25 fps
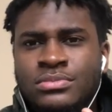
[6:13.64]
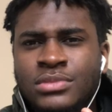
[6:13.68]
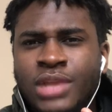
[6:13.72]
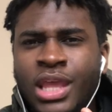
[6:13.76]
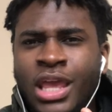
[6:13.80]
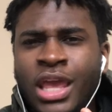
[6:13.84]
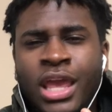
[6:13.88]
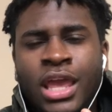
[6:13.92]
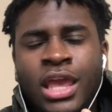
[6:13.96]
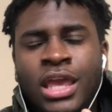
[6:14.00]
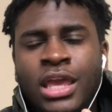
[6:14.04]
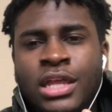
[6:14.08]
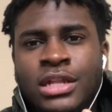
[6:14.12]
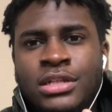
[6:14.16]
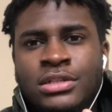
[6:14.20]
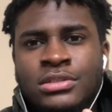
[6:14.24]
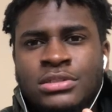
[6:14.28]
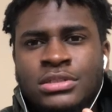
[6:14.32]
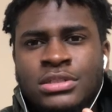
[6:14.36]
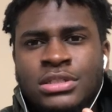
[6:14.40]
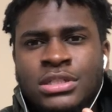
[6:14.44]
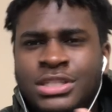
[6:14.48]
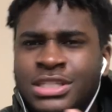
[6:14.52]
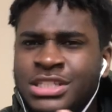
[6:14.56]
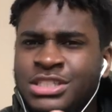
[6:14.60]
and
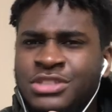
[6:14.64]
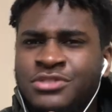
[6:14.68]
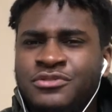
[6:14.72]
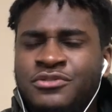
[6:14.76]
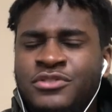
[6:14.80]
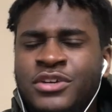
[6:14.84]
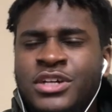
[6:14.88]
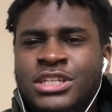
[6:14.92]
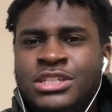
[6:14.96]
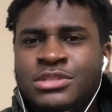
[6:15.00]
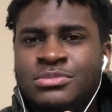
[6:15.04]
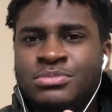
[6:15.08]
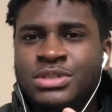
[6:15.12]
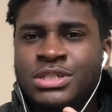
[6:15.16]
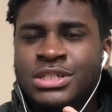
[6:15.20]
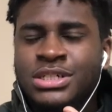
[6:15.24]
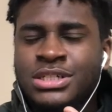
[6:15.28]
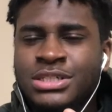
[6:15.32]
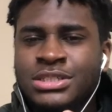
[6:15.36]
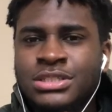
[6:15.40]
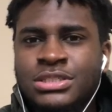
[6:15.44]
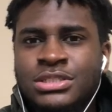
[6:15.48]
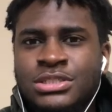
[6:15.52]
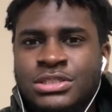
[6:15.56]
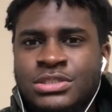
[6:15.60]
it's funny
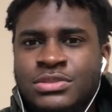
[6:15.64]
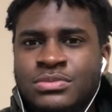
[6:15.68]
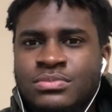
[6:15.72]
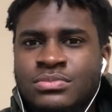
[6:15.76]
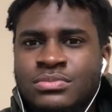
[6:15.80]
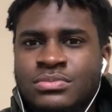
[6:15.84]
because